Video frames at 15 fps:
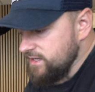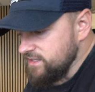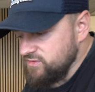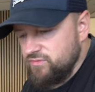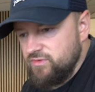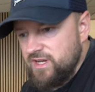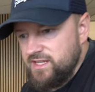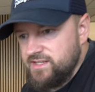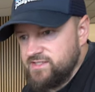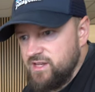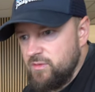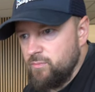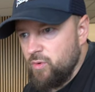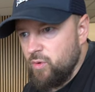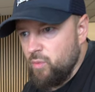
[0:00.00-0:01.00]
is a really
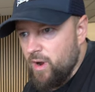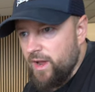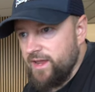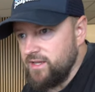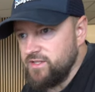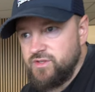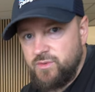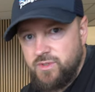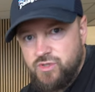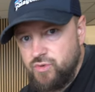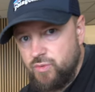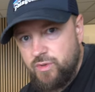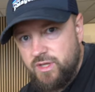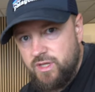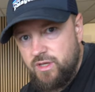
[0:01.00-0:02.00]
simple way to
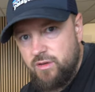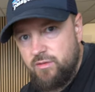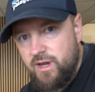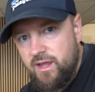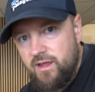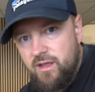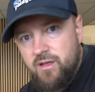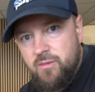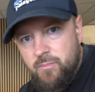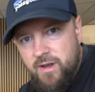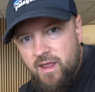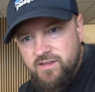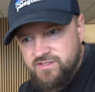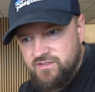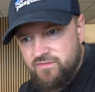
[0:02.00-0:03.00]
enjoy the unit.
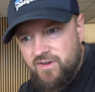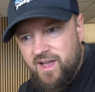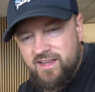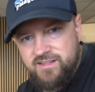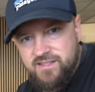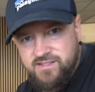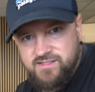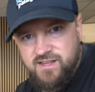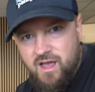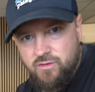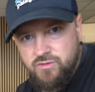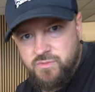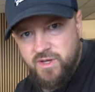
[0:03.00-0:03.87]
Plus the fact it sounds